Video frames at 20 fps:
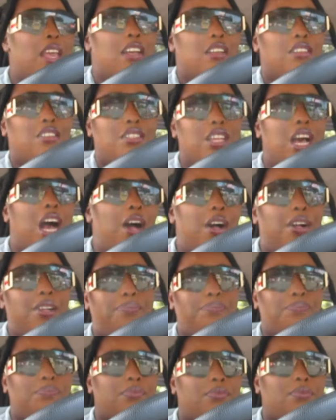So
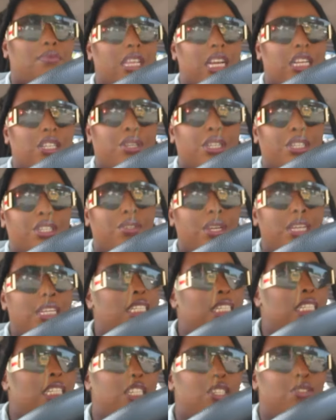
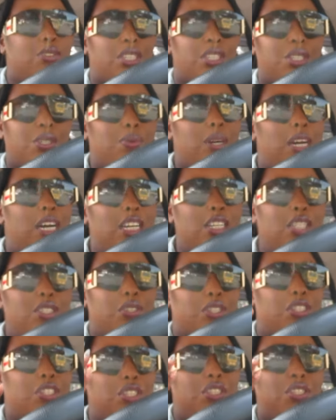2020, 21,
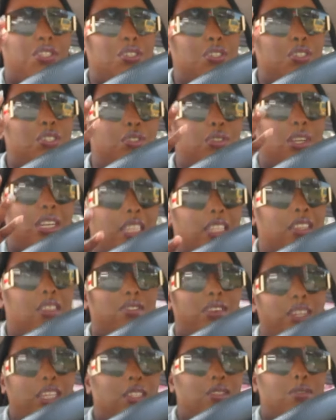22,
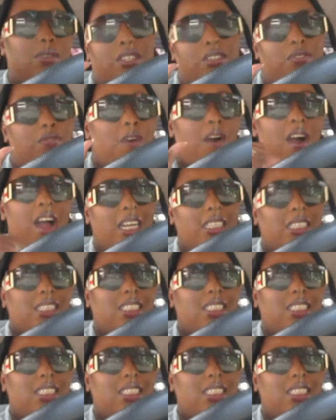23, 24.